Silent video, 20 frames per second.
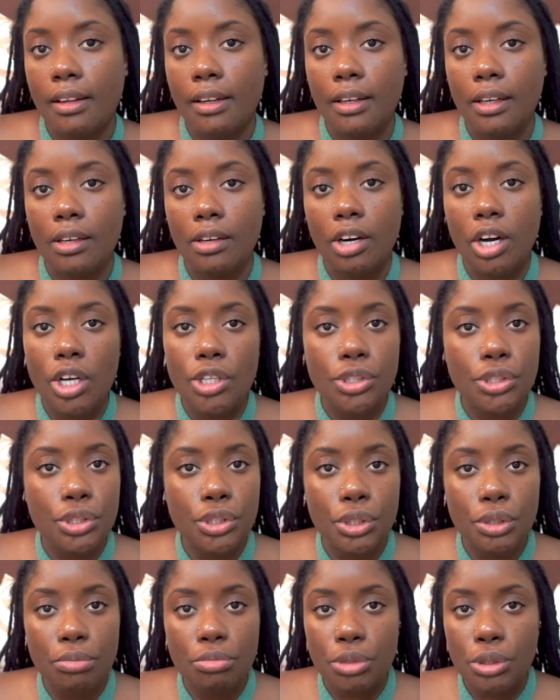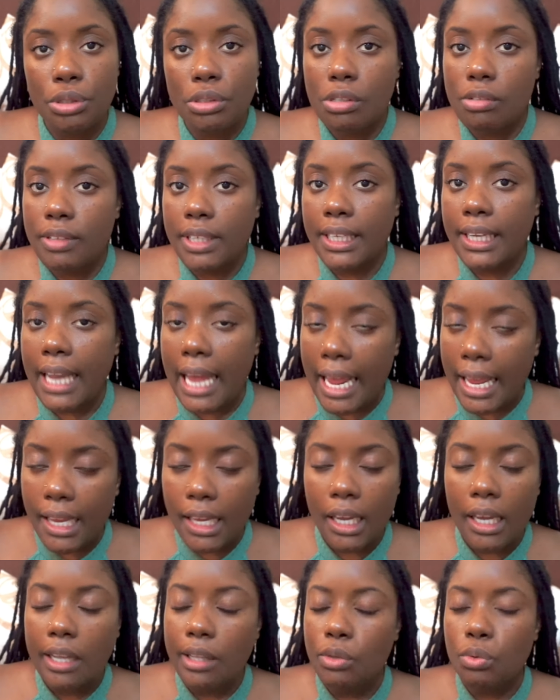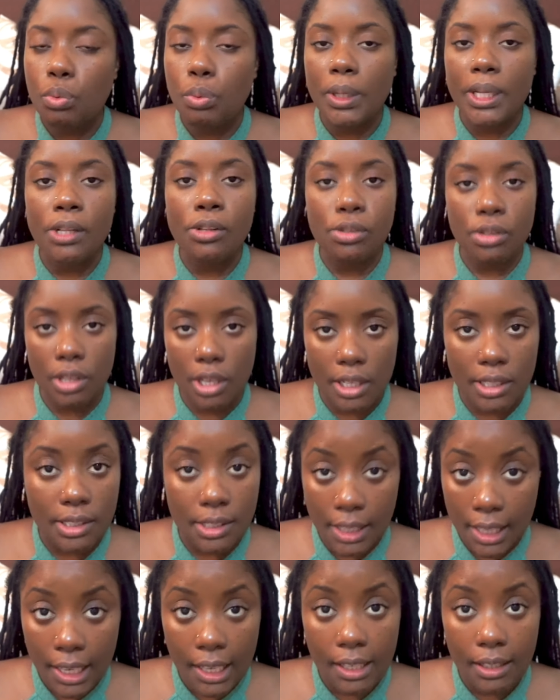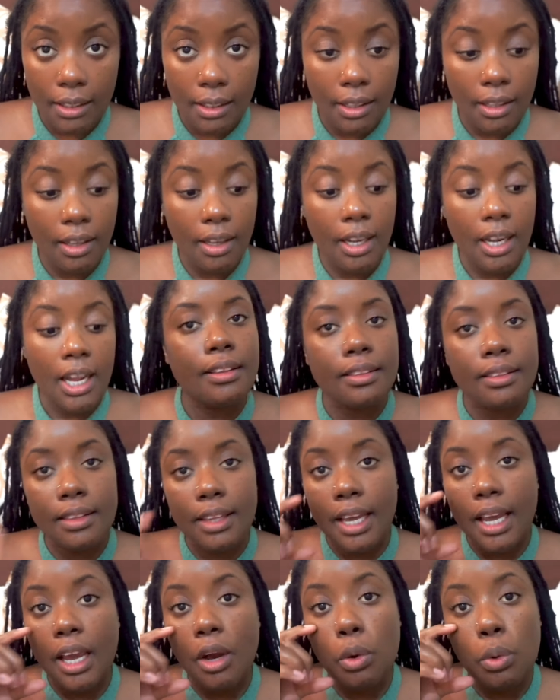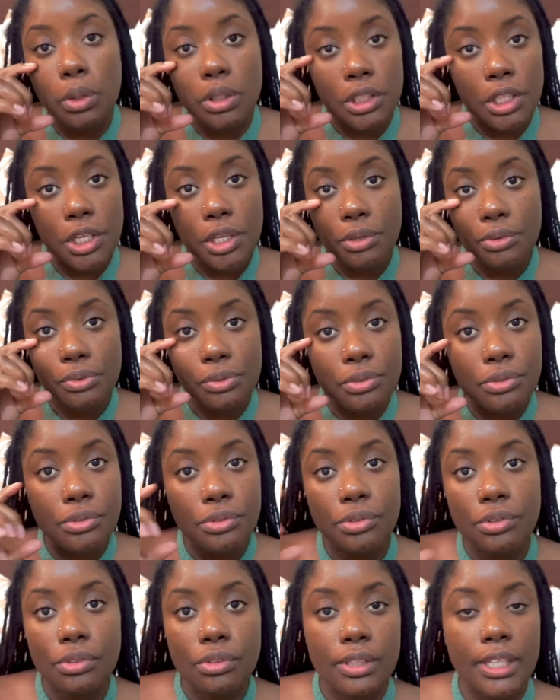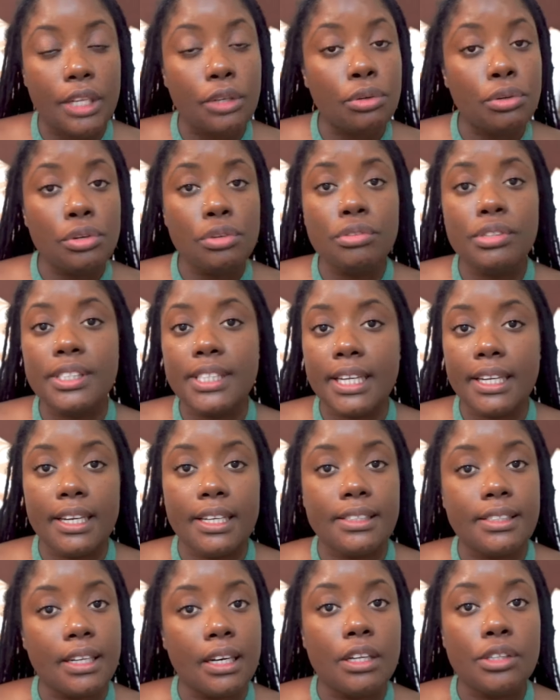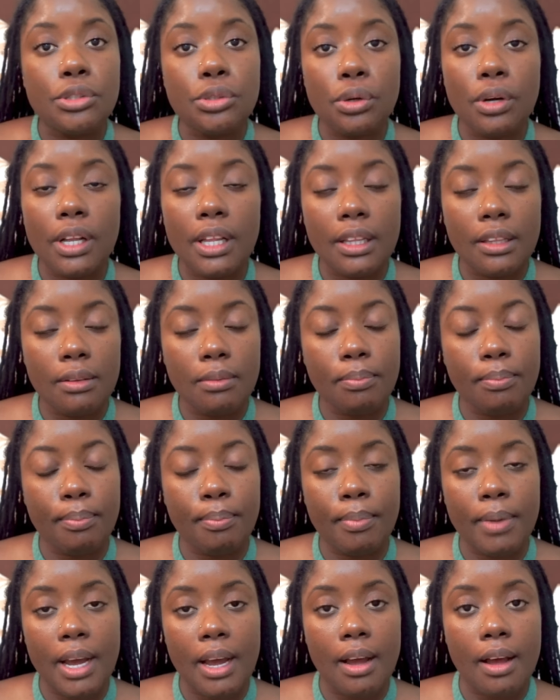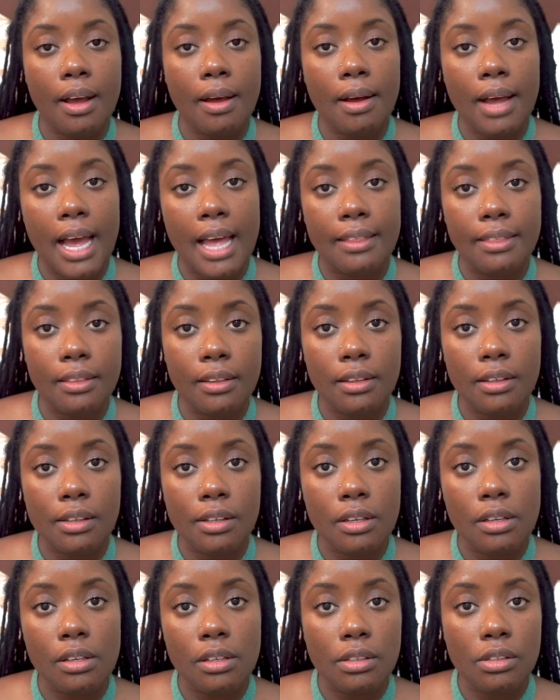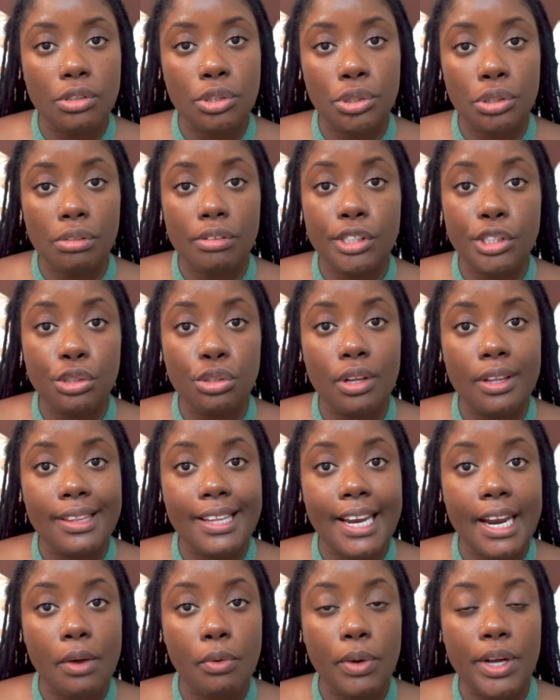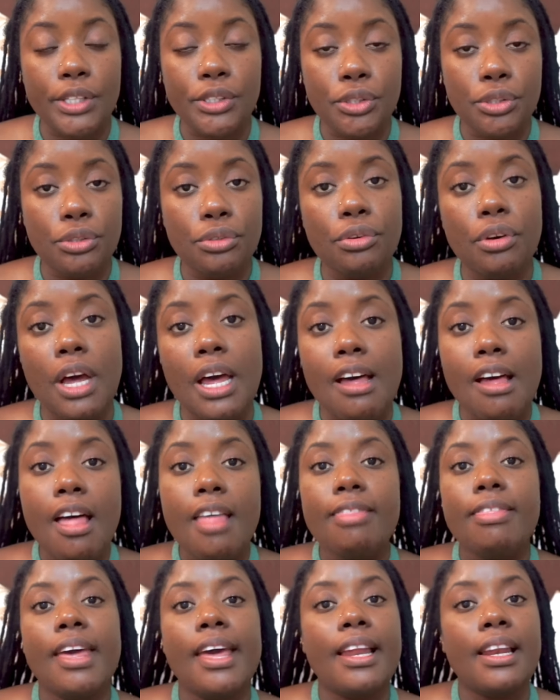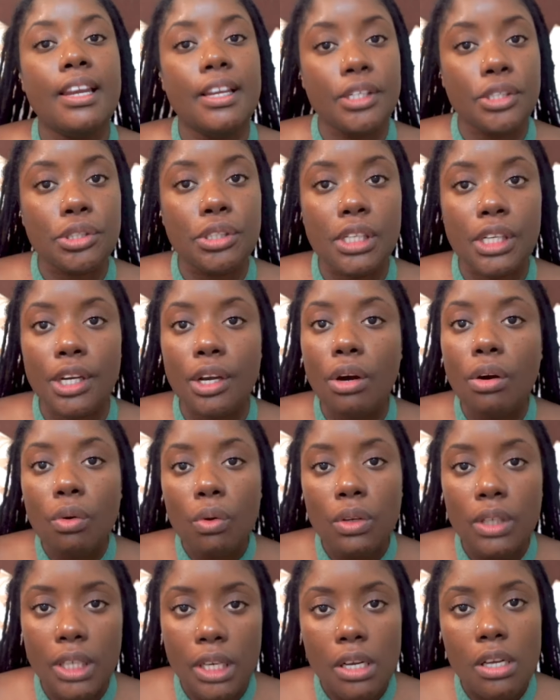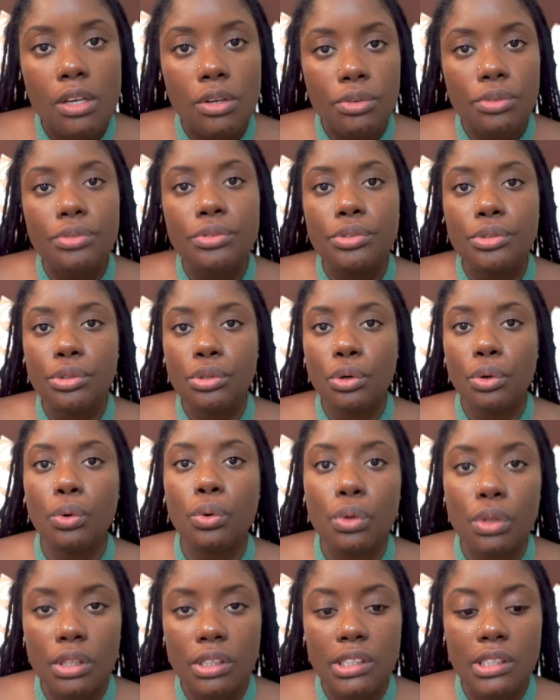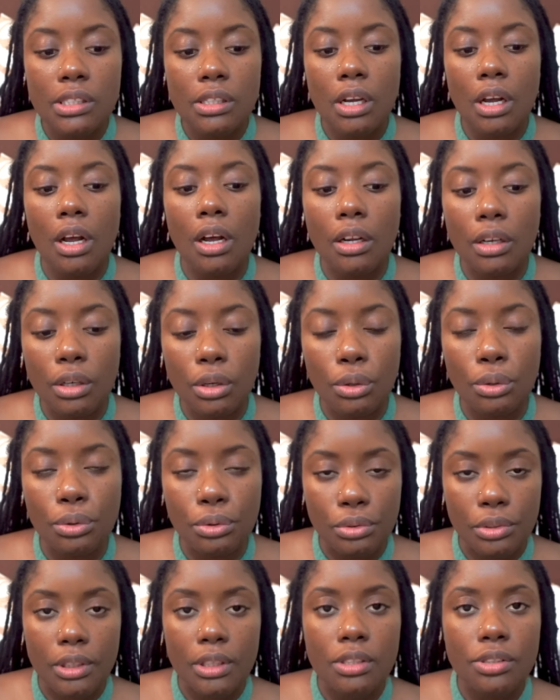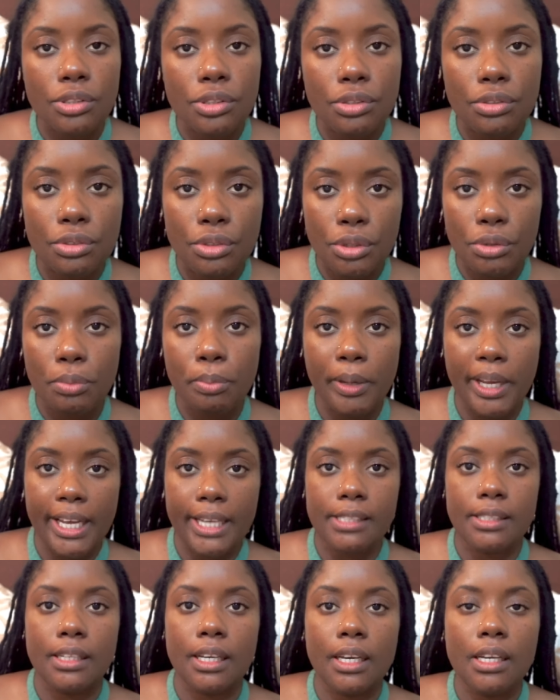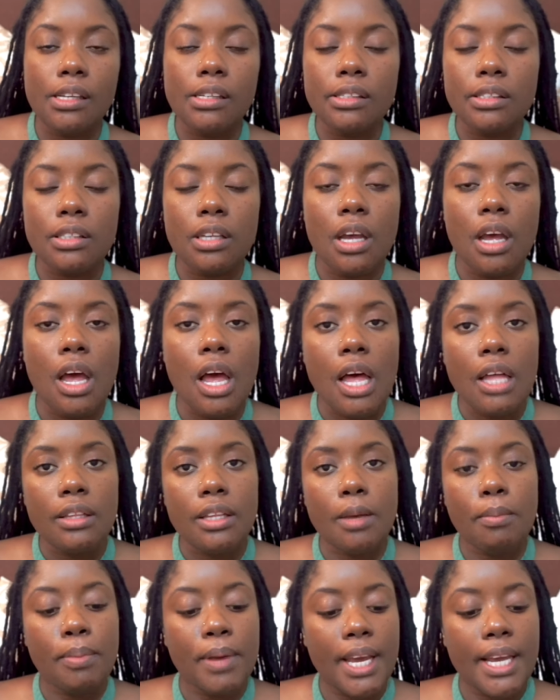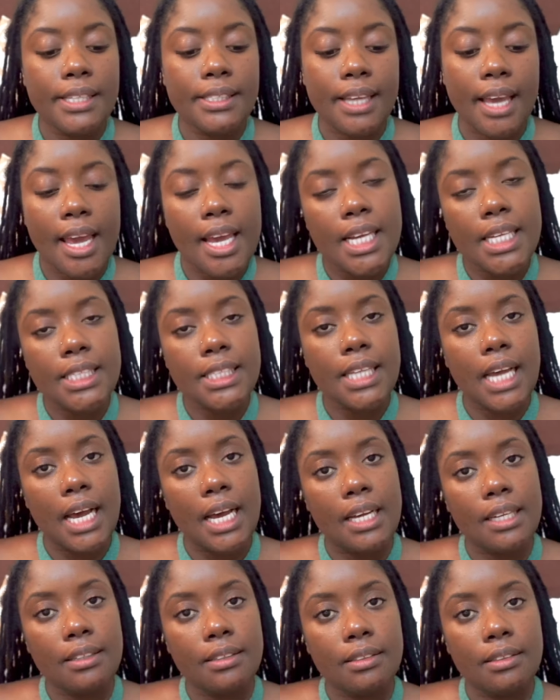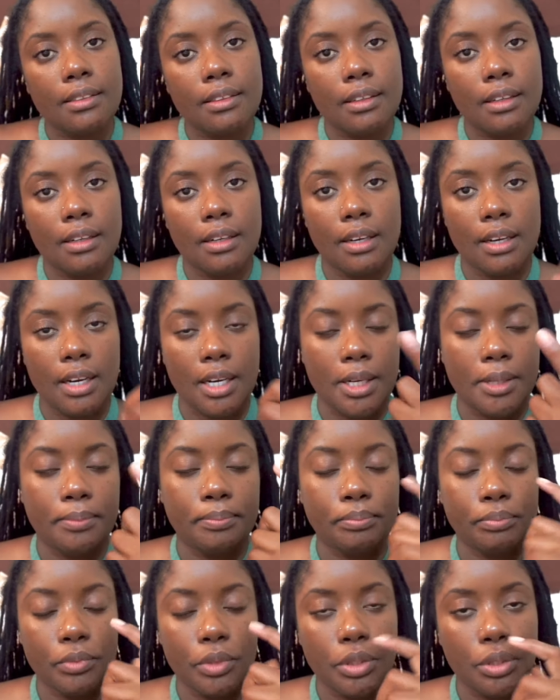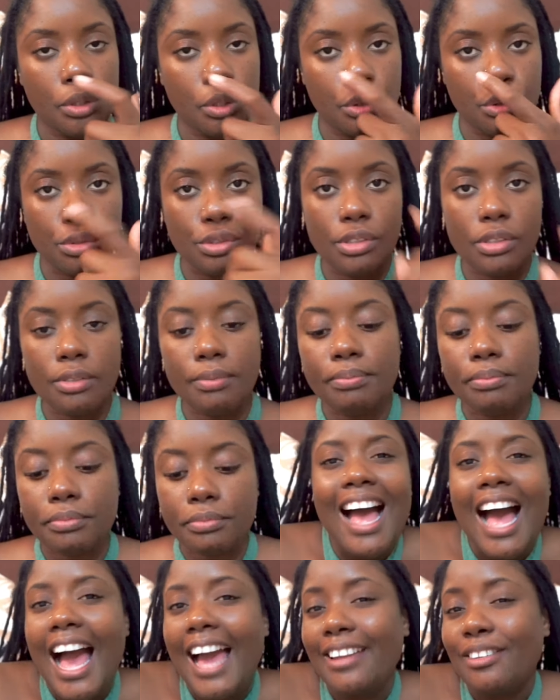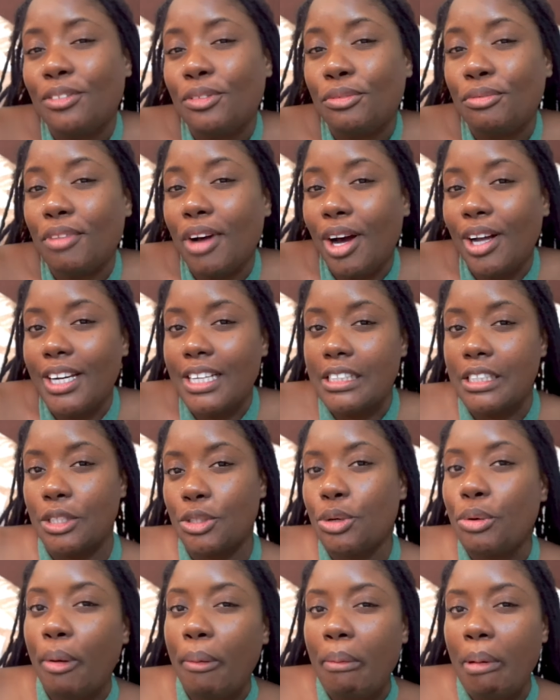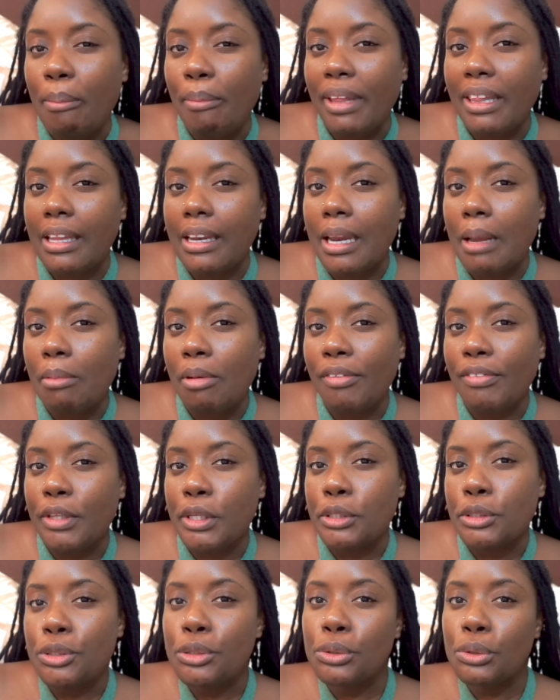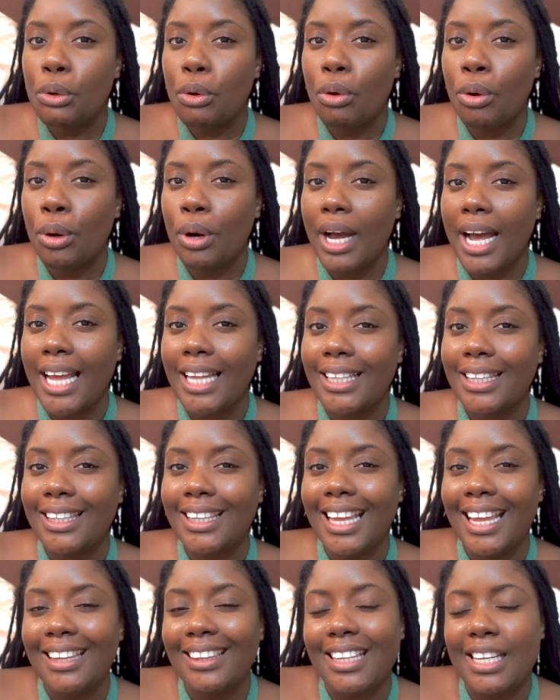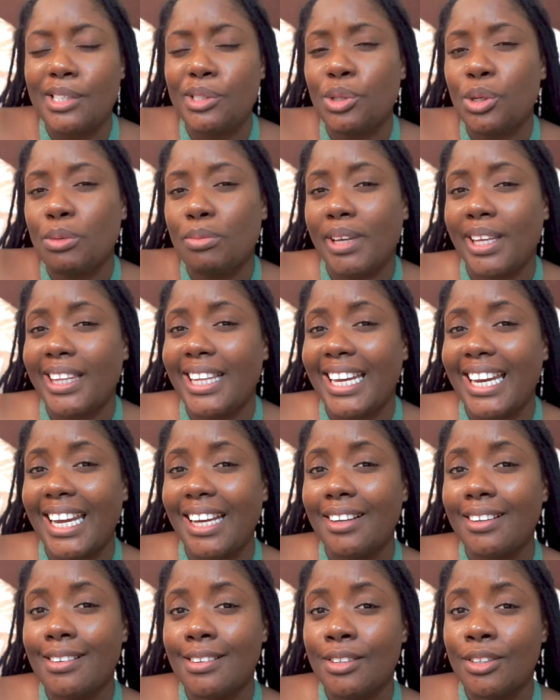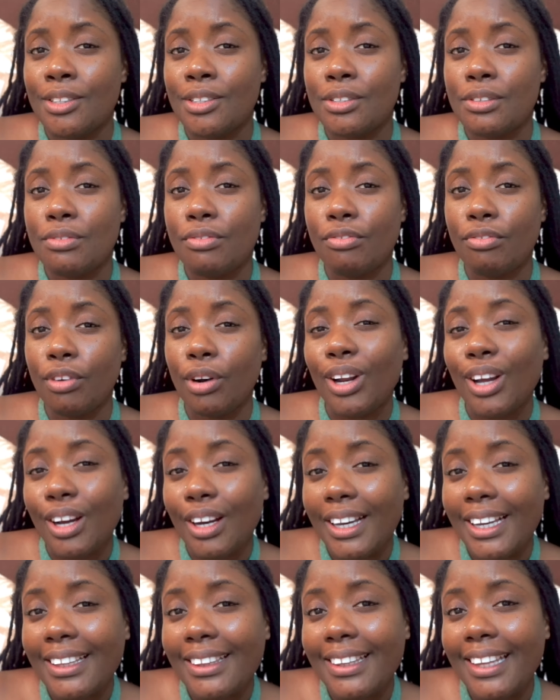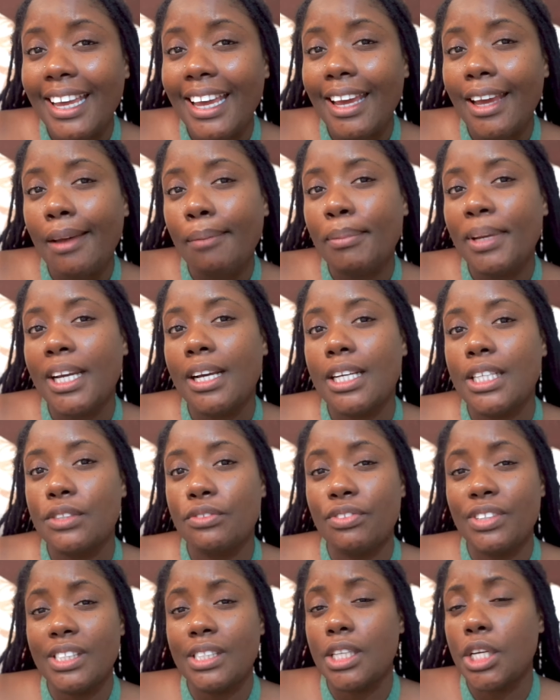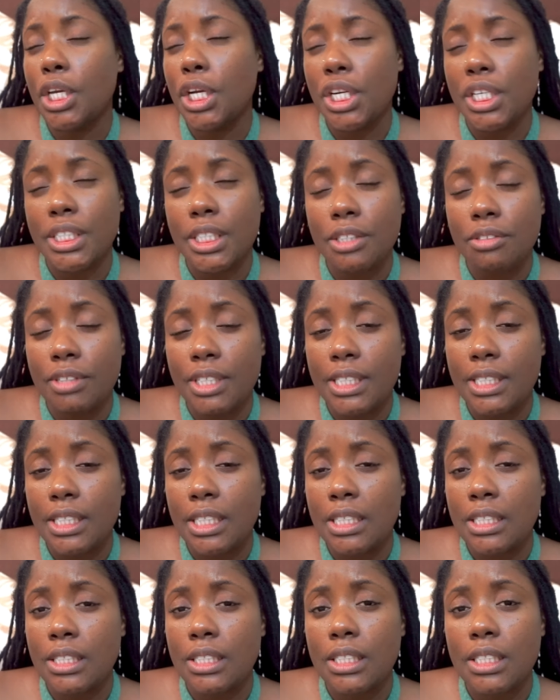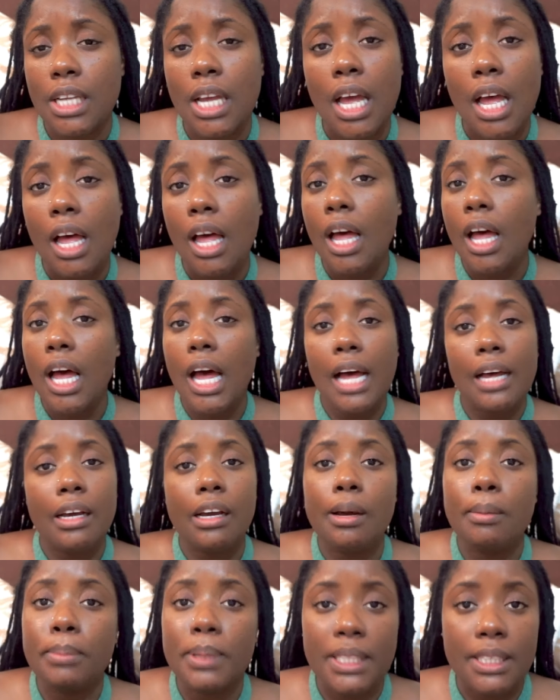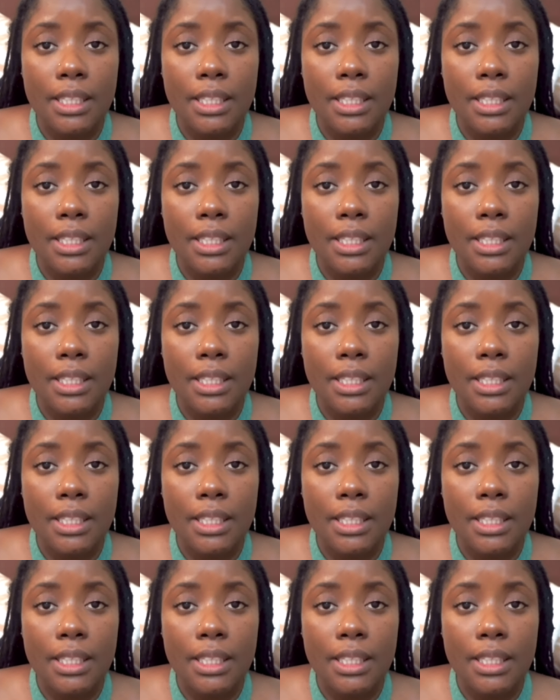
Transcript: costume jewelry like, it will not heal. They don't use stainless steel at all. At the jewelry store that I went to, they literally only use gold alone to do piercings. They pierce ears and nose. I honestly don't remember the name of the store, and then they told me that I couldn't vlog in there because for security reasons. Completely